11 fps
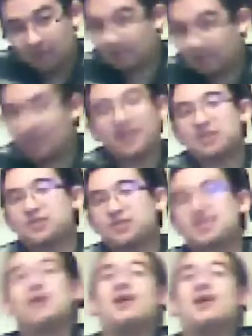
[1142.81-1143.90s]
but that, that's
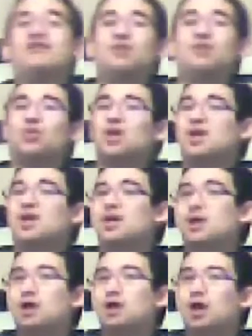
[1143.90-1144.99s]
just how i feel really
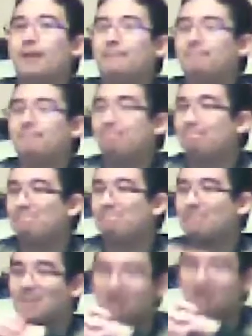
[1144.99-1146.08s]
um
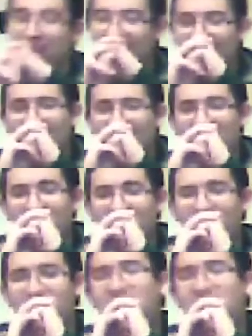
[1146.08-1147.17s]
i
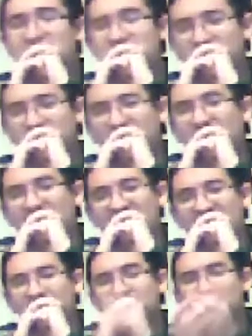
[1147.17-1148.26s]
don't think there should be
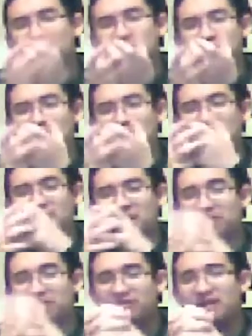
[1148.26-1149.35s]
much i
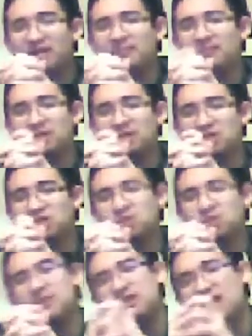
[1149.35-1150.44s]
don't think much else
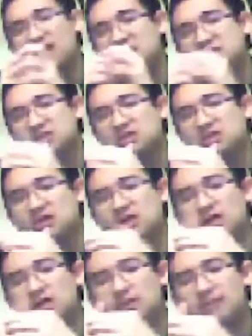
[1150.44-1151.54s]
should be added to
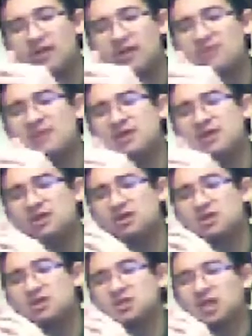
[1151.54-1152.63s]
Mario Maker
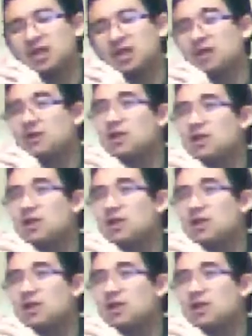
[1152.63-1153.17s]
because like